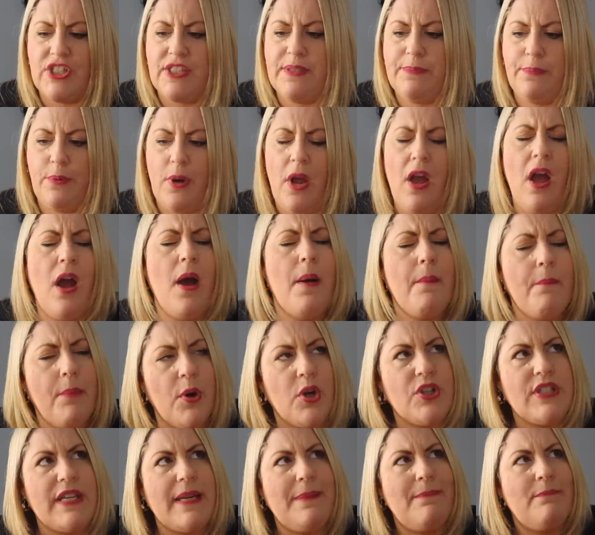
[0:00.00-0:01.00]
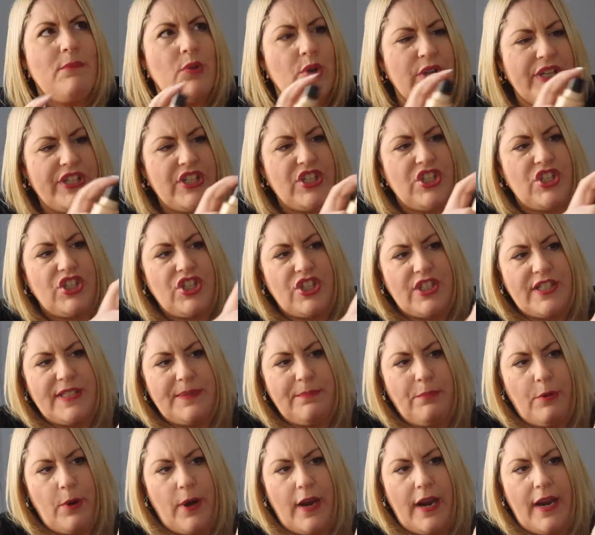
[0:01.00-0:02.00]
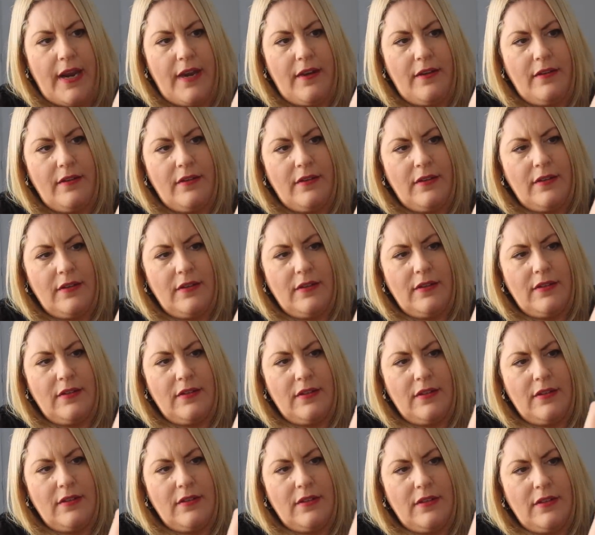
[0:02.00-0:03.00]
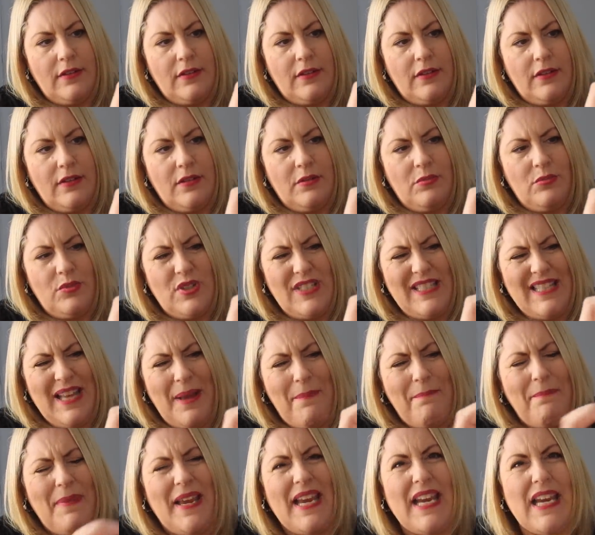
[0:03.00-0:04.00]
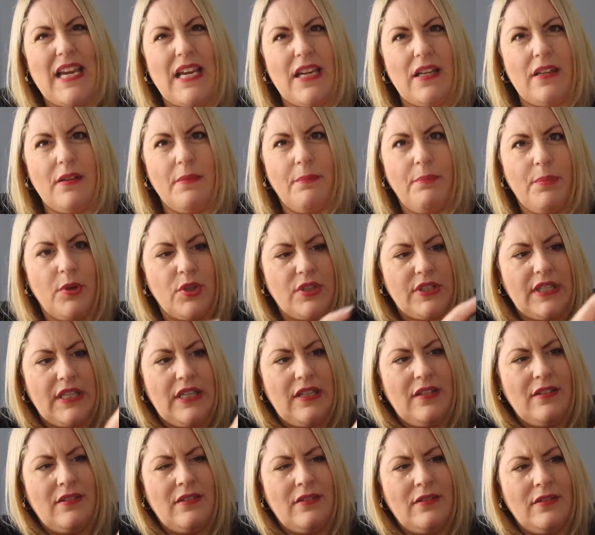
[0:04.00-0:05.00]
spray. What does that mean? Body.